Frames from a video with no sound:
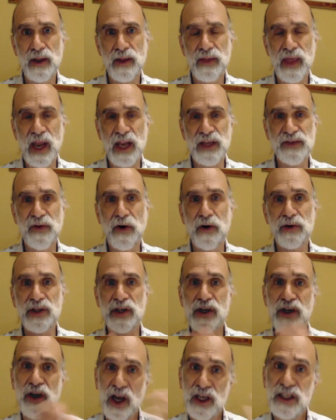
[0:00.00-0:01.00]
but as far as
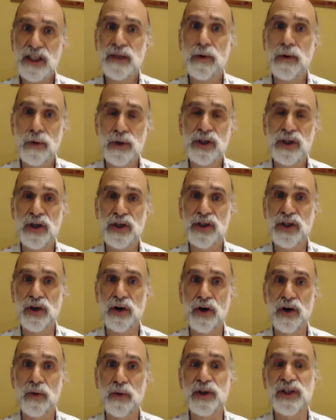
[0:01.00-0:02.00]
the customer was
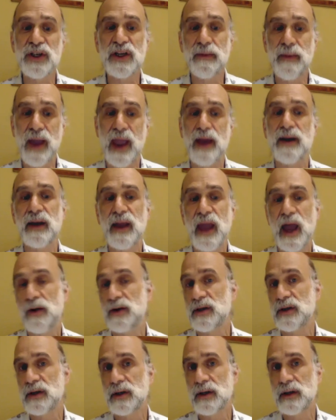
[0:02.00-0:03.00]
concerned, was a demand account.
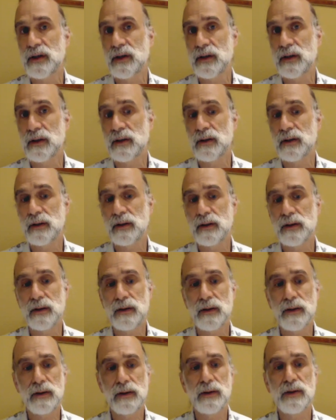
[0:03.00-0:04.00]

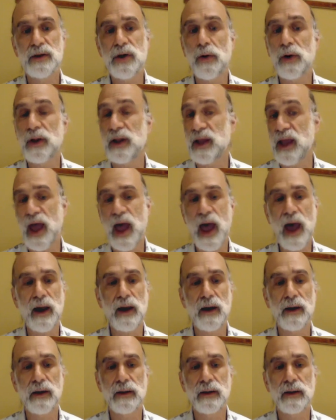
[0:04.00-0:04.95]
Totally a hack.